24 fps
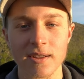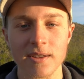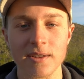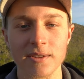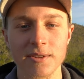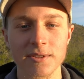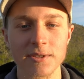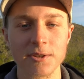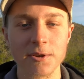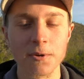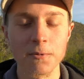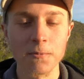
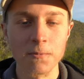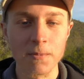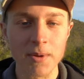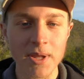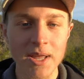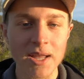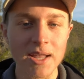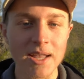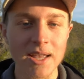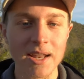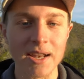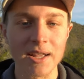So
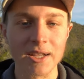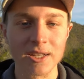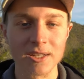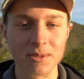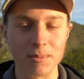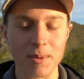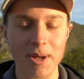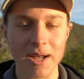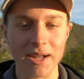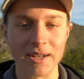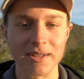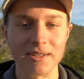we can
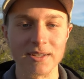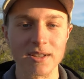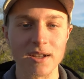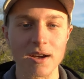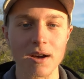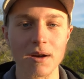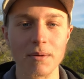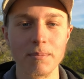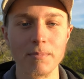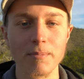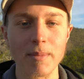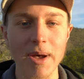expect
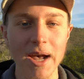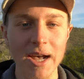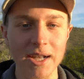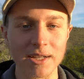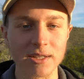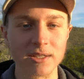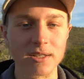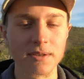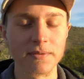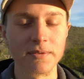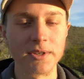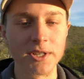a
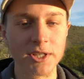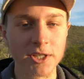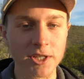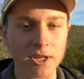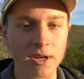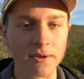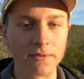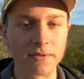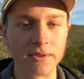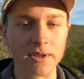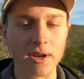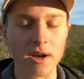massive
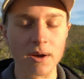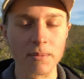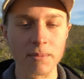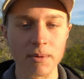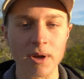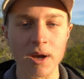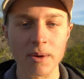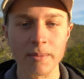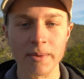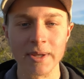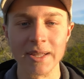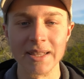shift
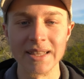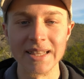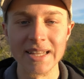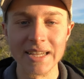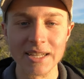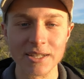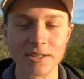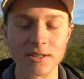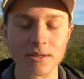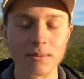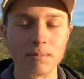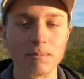upcoming
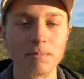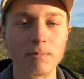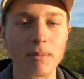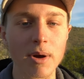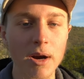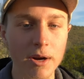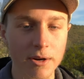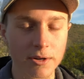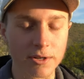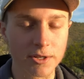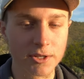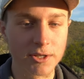this
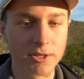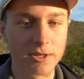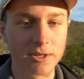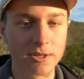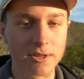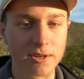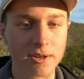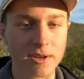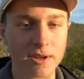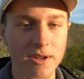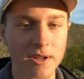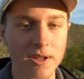March.
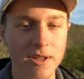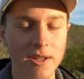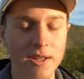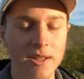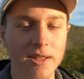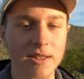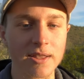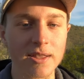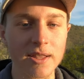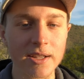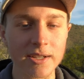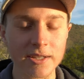
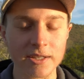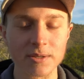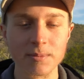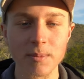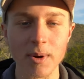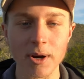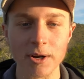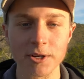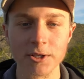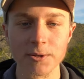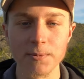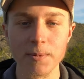This
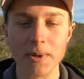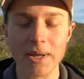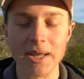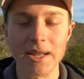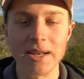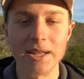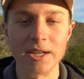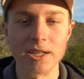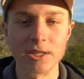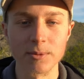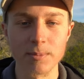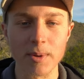March, we
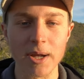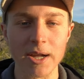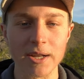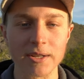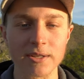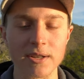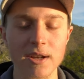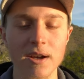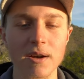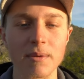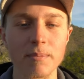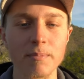can
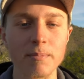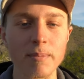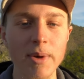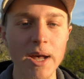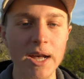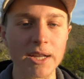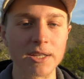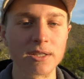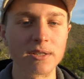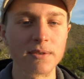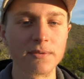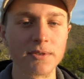expect a
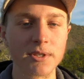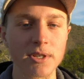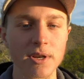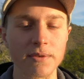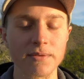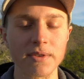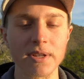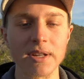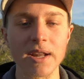massive shift.